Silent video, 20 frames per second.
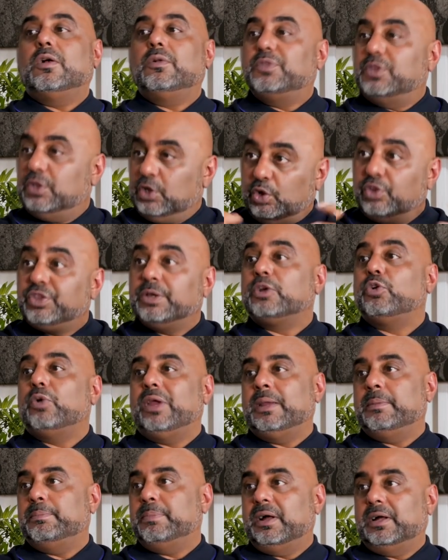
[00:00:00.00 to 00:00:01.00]
the other
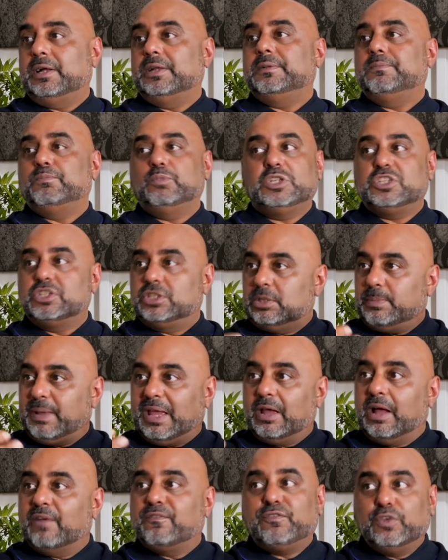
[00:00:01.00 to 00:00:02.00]
great part, which is
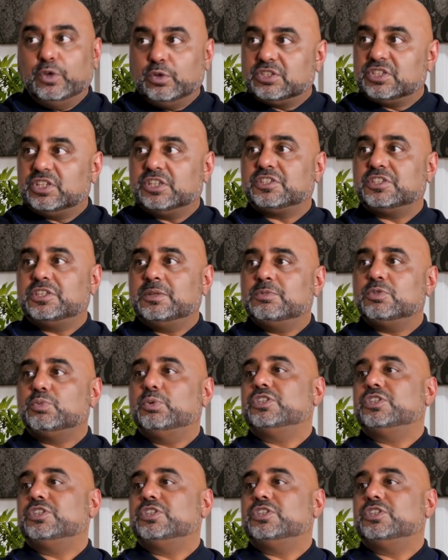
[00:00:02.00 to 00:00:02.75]
about our food systems,